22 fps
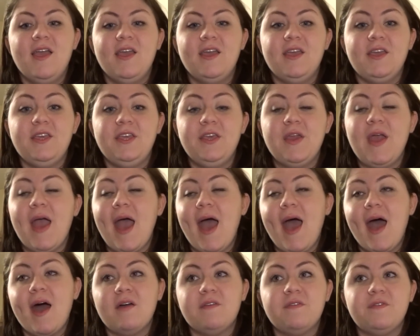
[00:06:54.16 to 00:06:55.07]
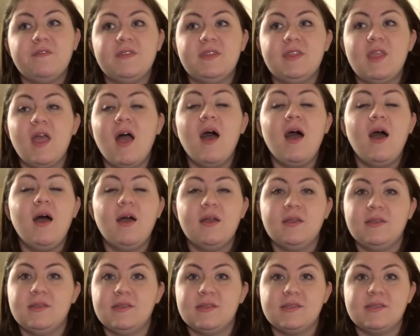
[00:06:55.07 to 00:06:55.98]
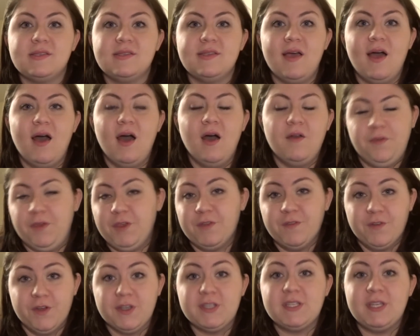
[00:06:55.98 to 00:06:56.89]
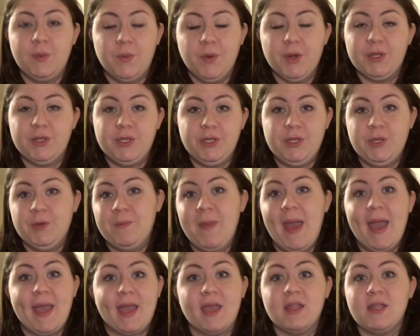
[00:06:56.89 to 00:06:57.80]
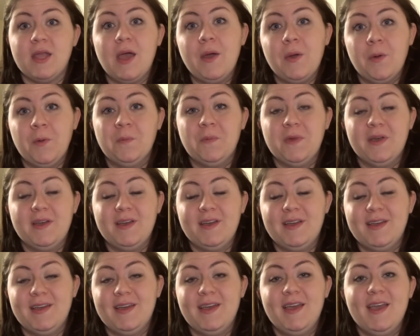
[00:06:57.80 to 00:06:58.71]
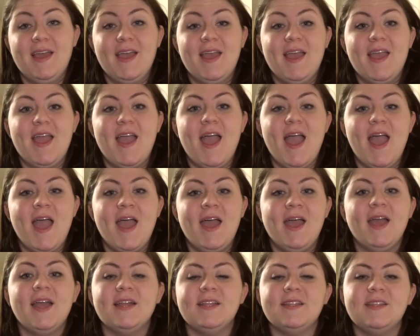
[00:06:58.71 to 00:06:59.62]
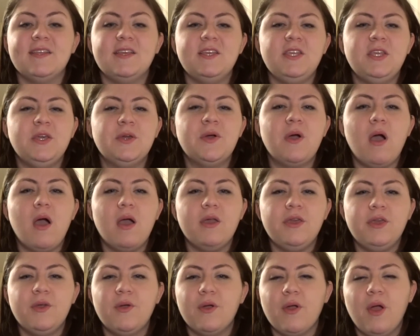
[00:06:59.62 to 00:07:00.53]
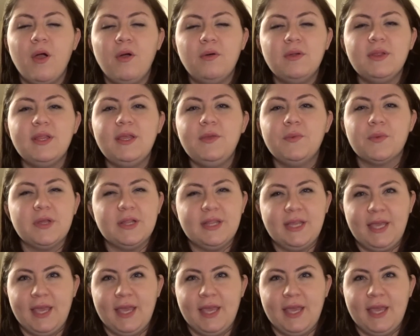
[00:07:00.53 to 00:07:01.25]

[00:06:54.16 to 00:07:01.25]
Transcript: you have tons of university work to do back at home, and you are only really